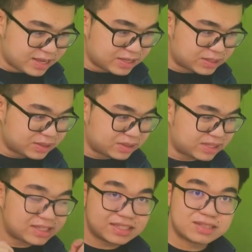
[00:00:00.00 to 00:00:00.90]
so
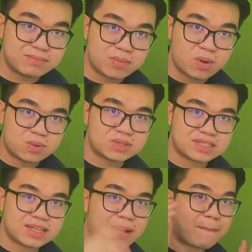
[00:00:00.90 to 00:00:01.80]
this is the
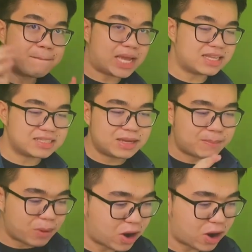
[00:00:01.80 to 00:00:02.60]
most amazing